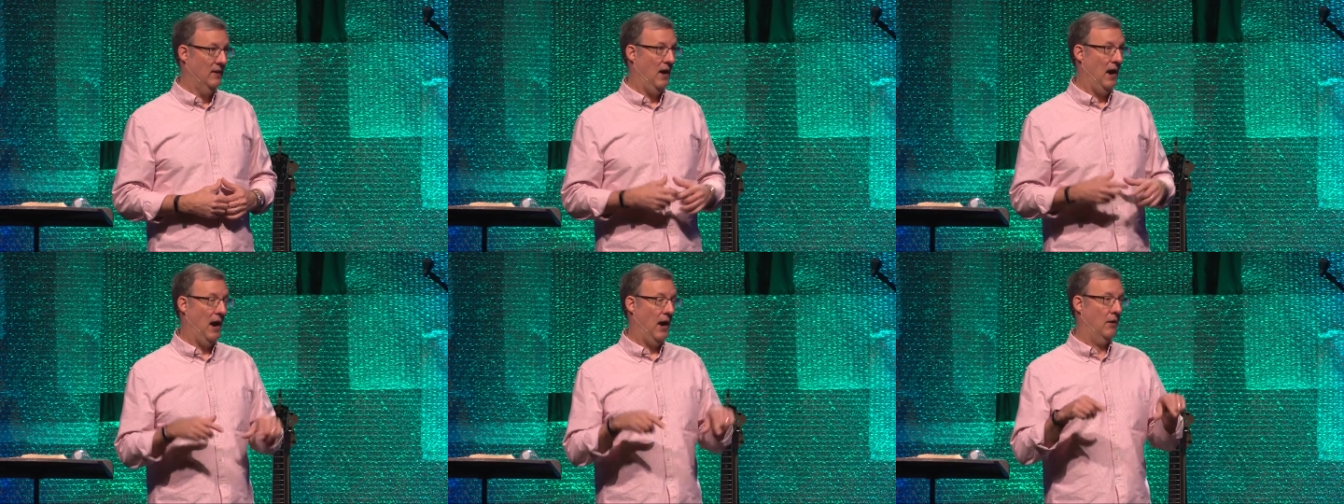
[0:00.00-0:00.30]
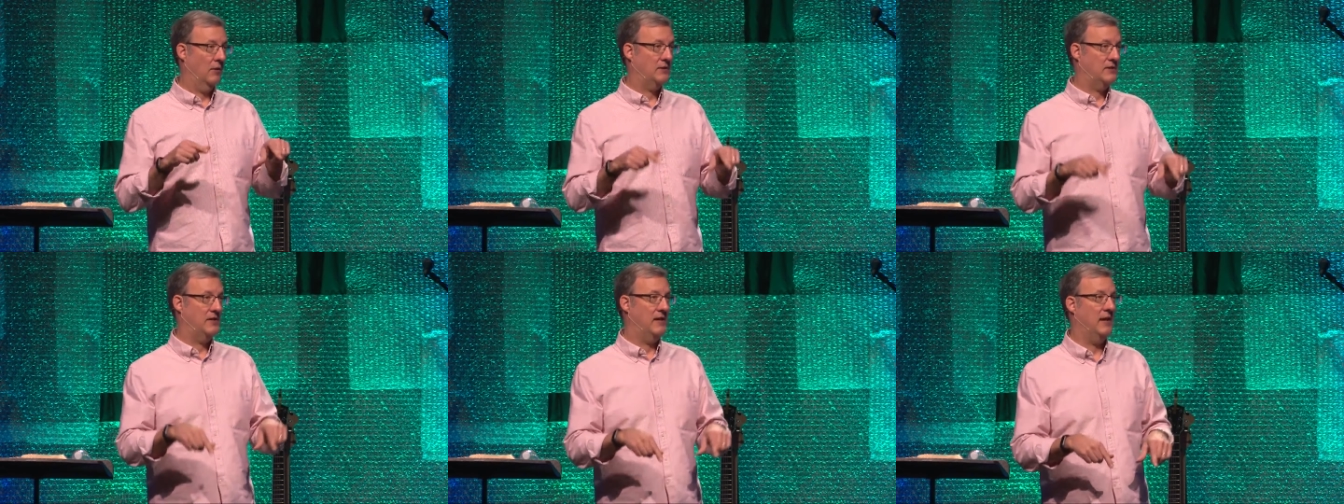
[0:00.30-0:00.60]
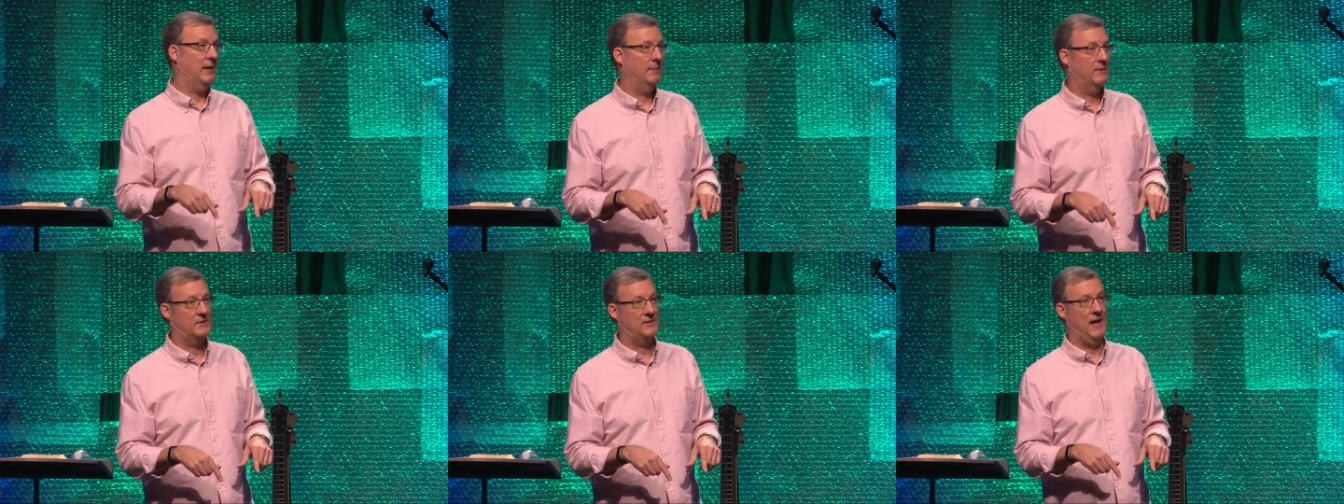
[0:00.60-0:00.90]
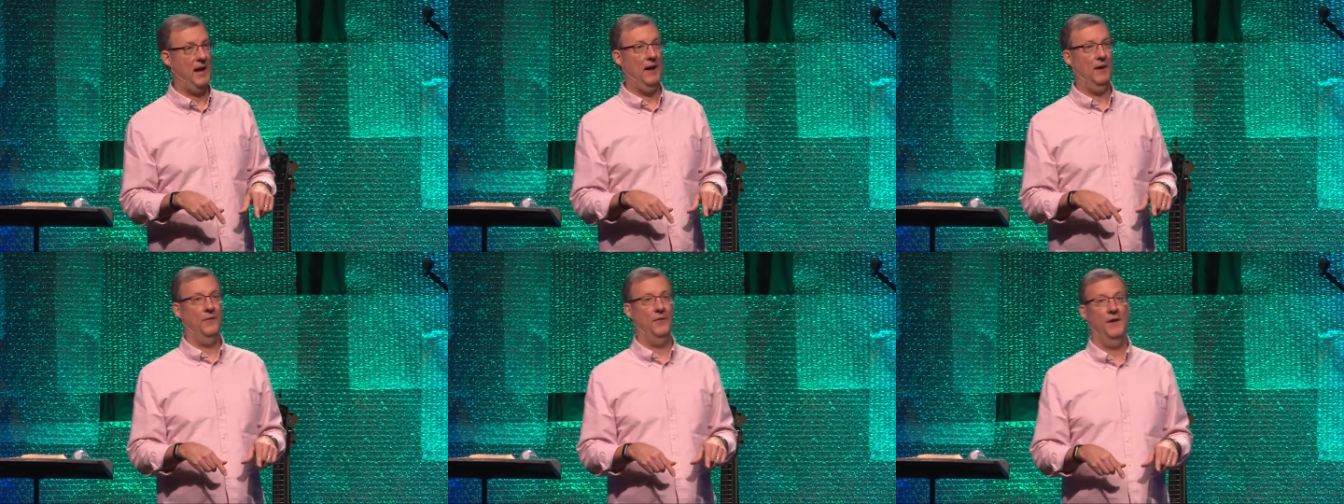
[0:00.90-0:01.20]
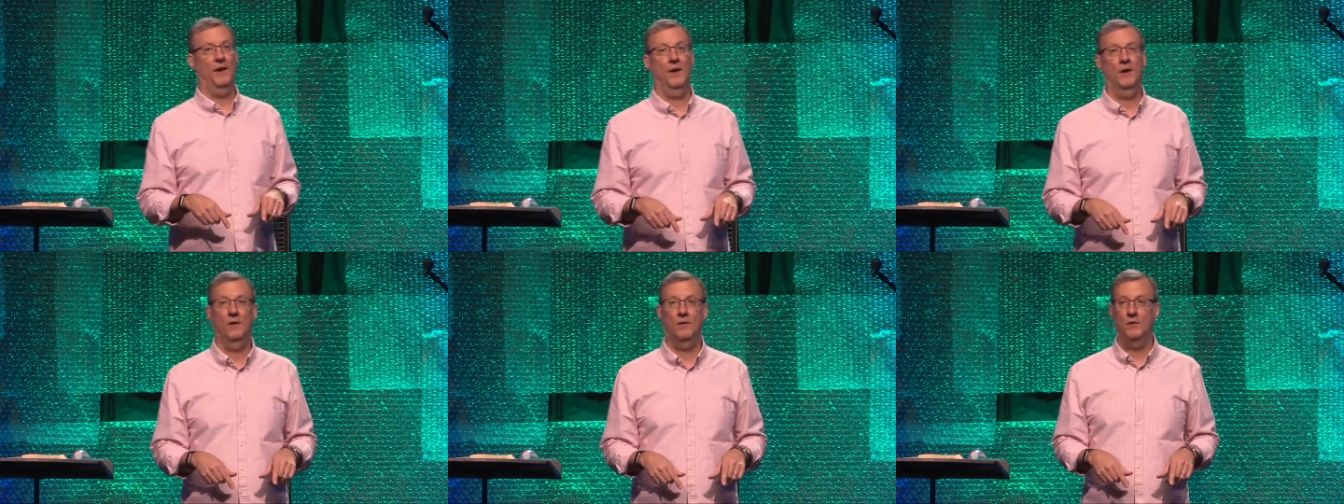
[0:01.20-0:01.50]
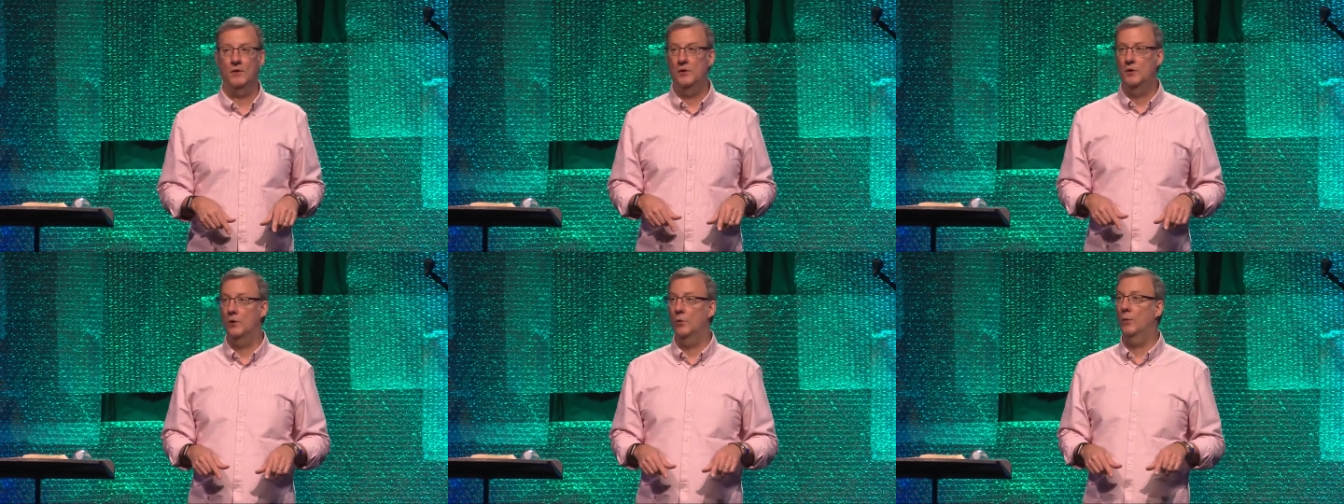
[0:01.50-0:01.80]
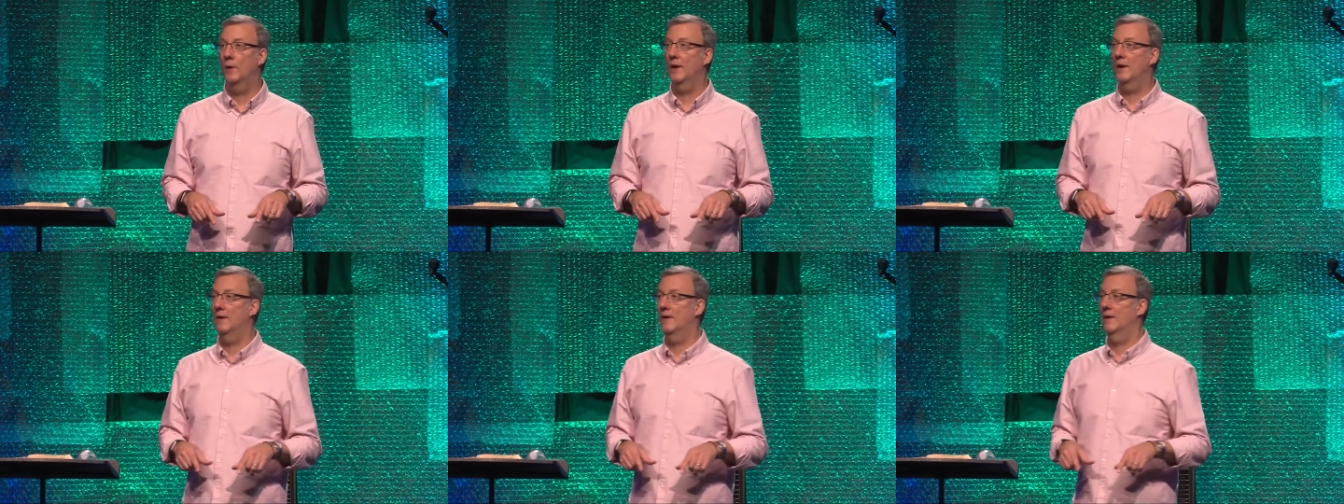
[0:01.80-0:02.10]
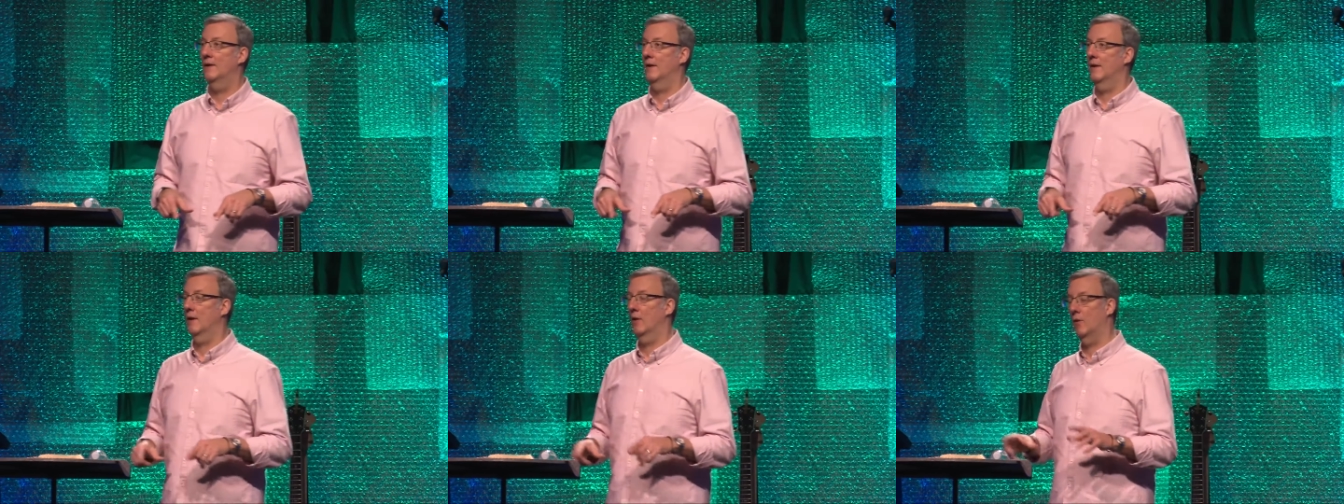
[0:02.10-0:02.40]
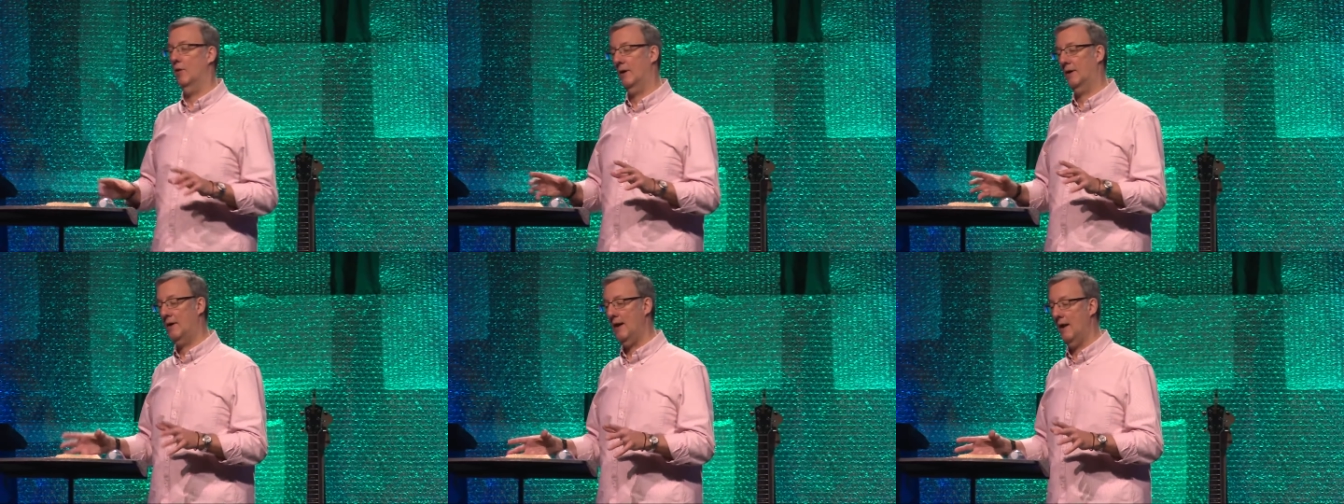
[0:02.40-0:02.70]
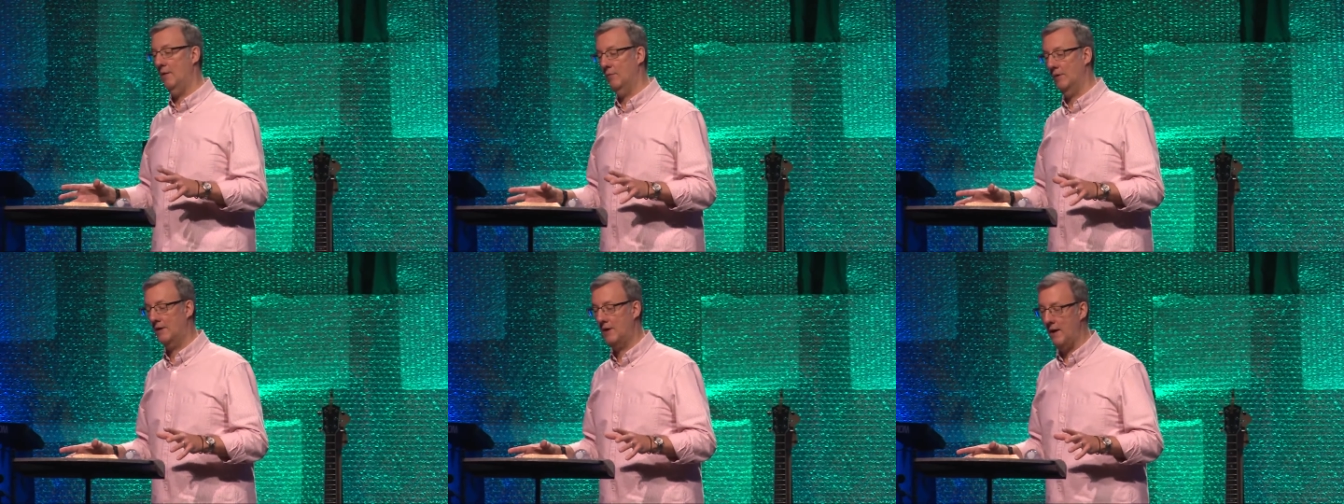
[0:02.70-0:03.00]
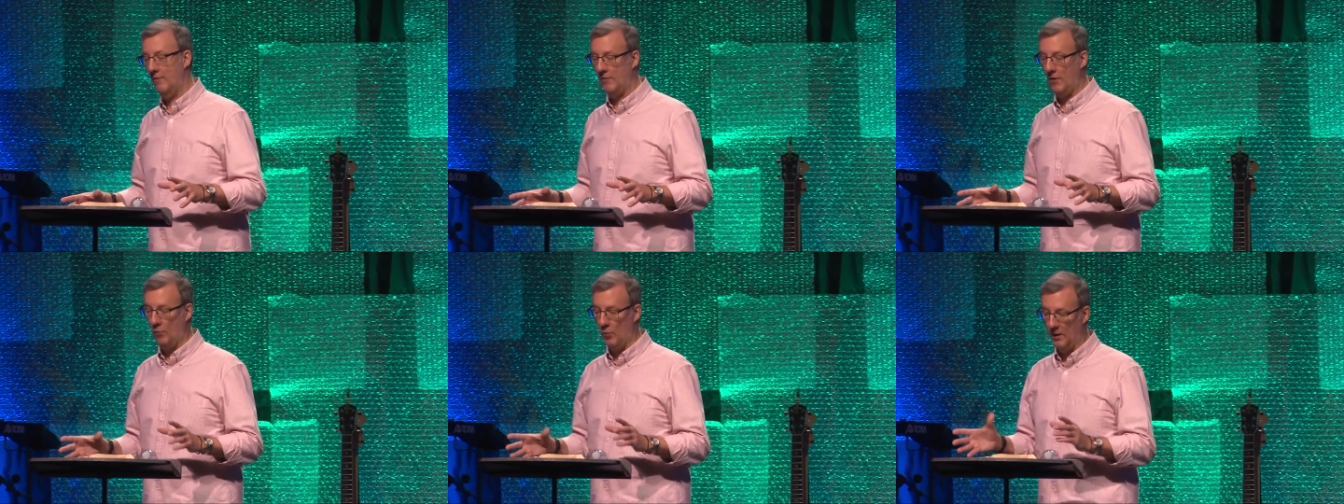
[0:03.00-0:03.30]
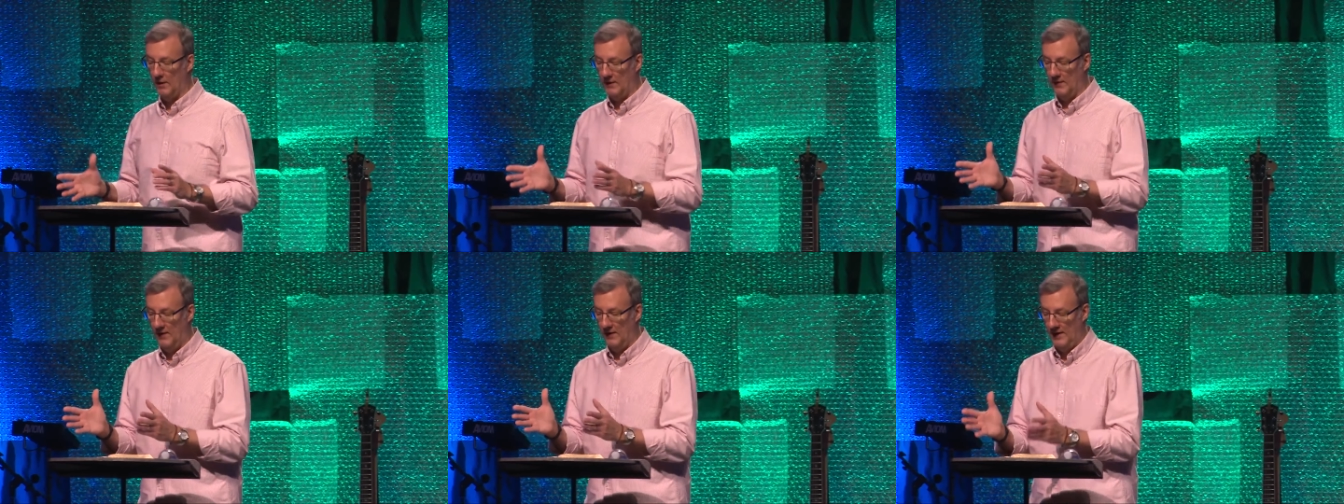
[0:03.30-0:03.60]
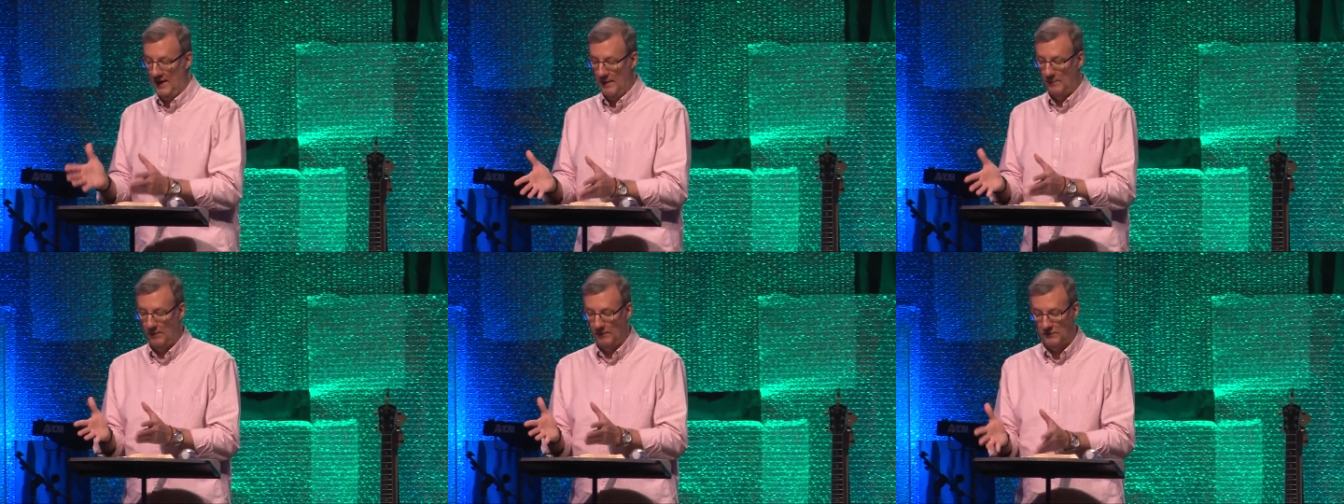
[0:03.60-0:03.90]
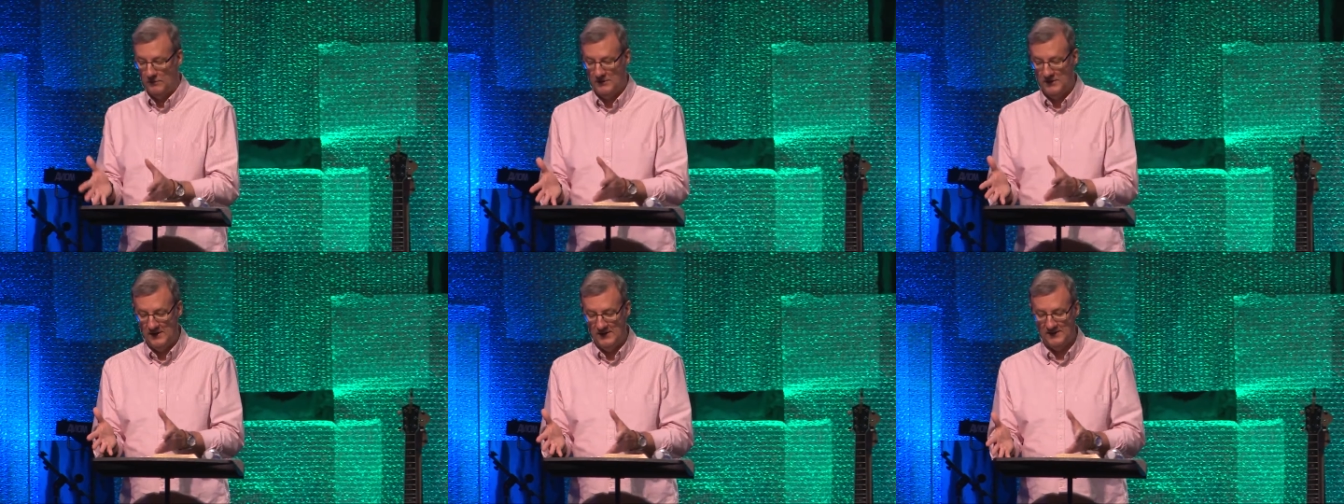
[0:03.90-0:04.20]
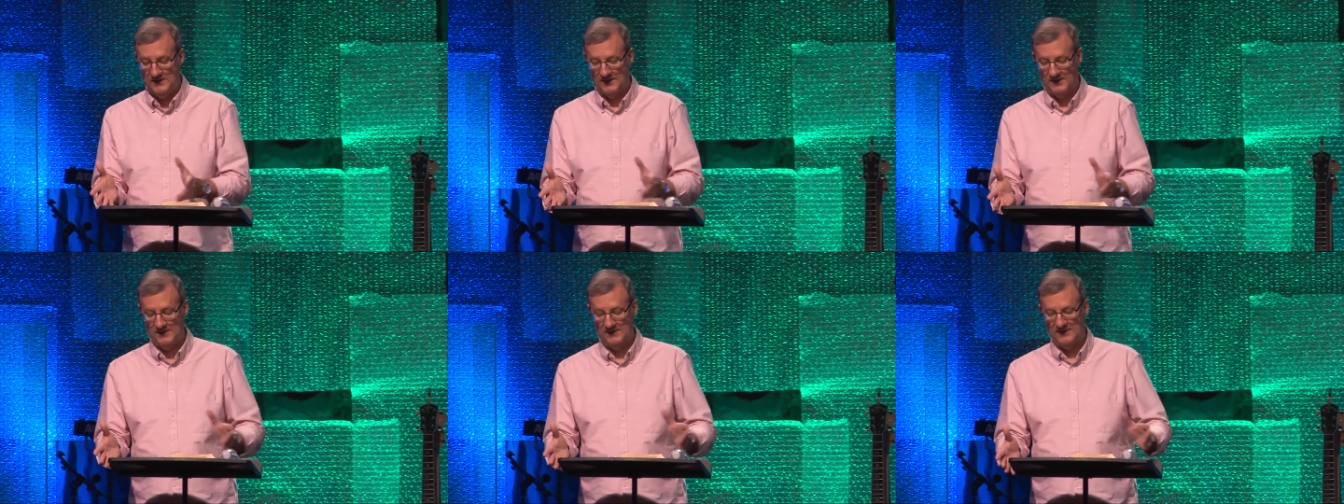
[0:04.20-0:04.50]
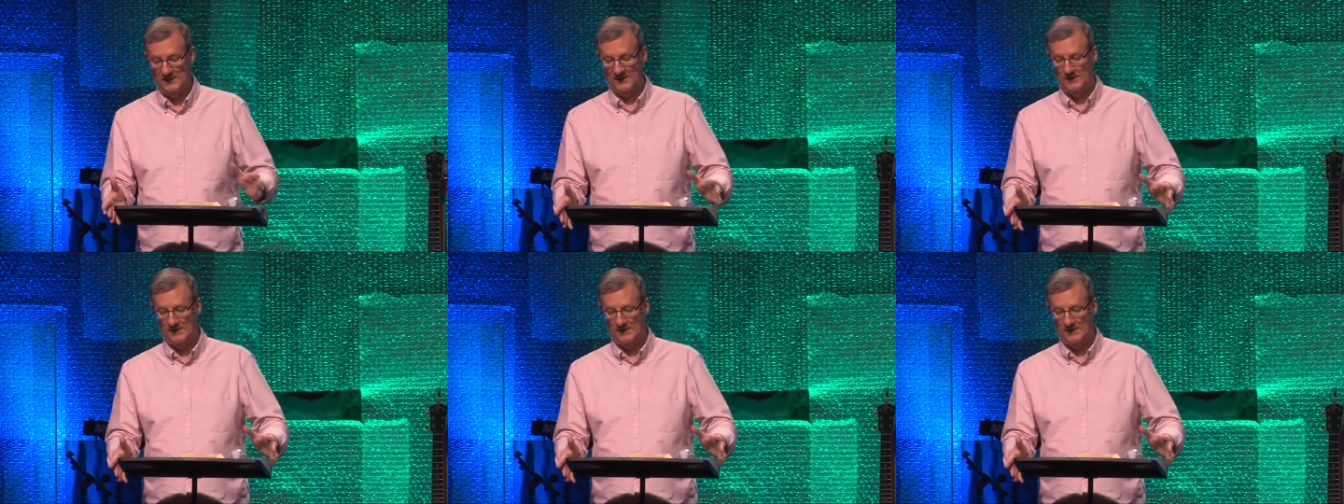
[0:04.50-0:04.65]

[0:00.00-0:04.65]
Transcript: Our team is down there doing hurricane recovery work in the name of Jesus.